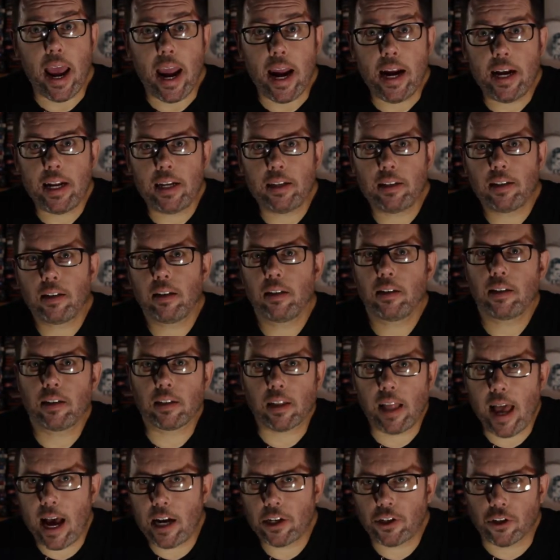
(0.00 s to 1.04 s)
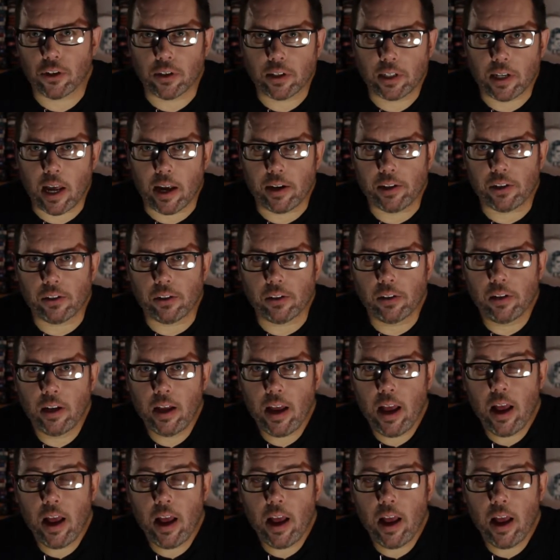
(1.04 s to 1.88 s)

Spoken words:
80s slasher cycle